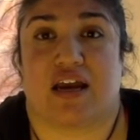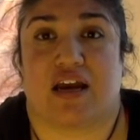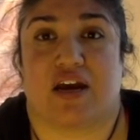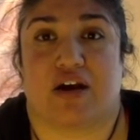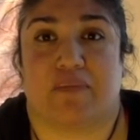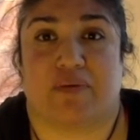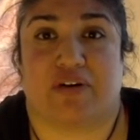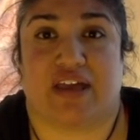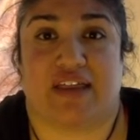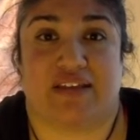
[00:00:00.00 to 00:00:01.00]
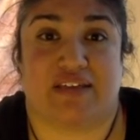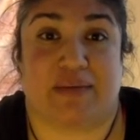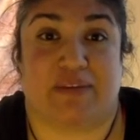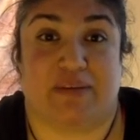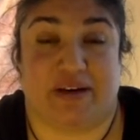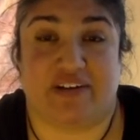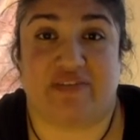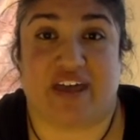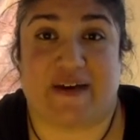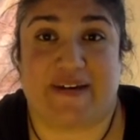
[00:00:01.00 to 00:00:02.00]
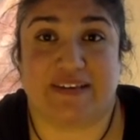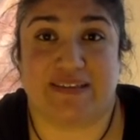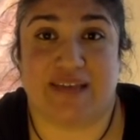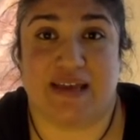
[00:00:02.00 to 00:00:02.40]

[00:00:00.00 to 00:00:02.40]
her book In the Time of the Butterflies